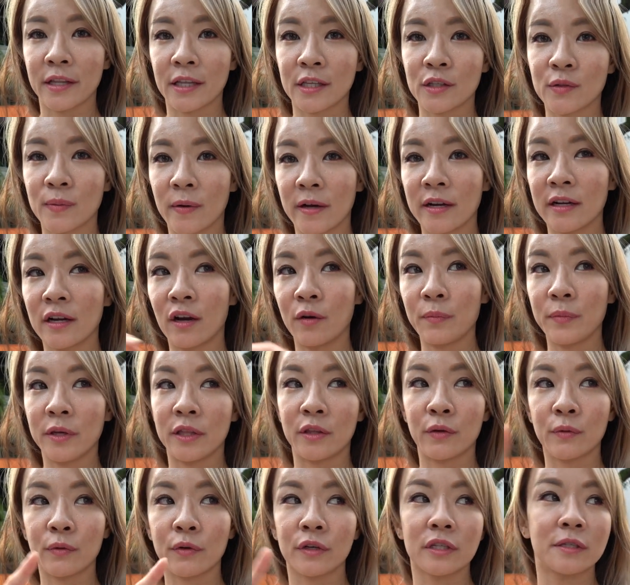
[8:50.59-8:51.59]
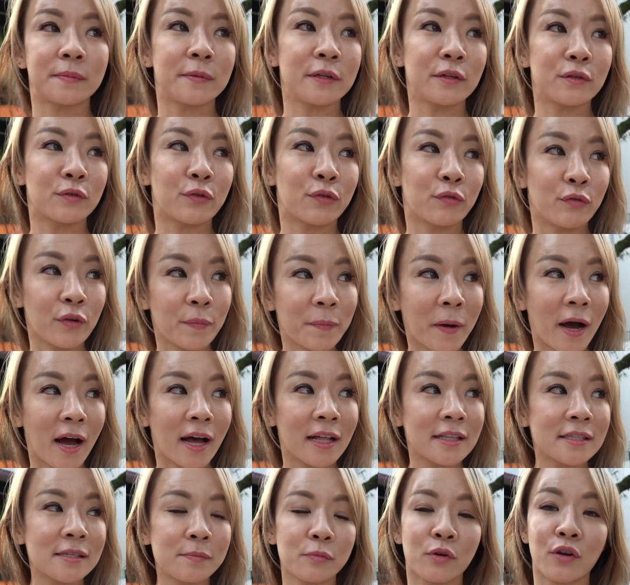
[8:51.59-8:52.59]
That's why now BT Road is split into three
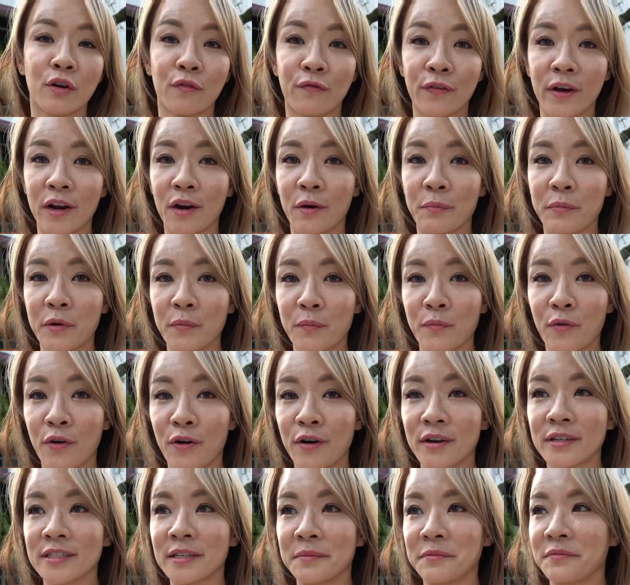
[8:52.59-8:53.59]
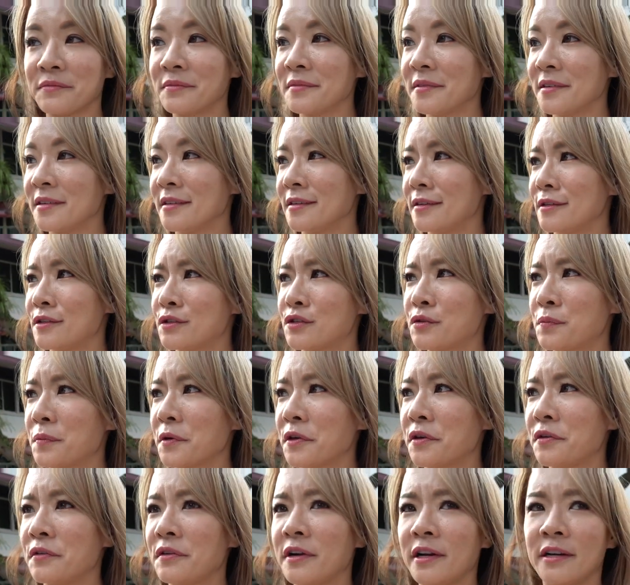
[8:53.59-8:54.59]
parts. I'm gonna find out a bit more because I'm
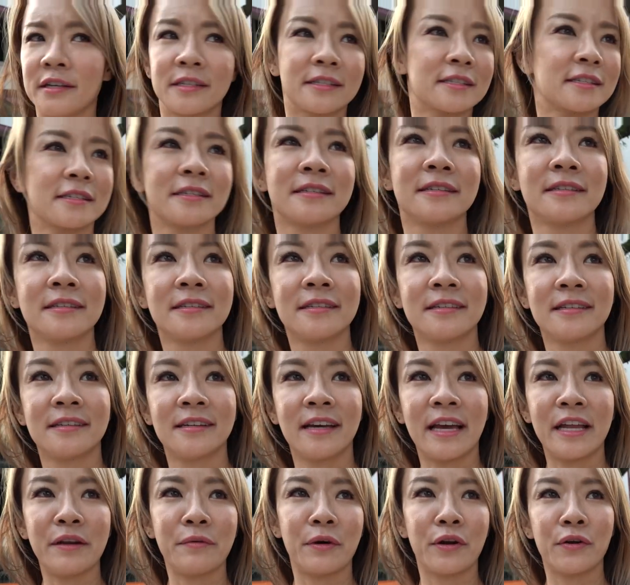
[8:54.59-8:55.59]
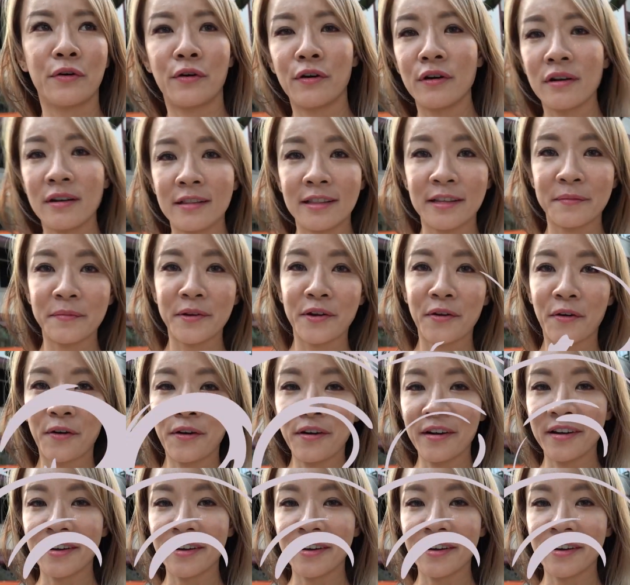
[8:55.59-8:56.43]
super curious. Anyone know? Let me know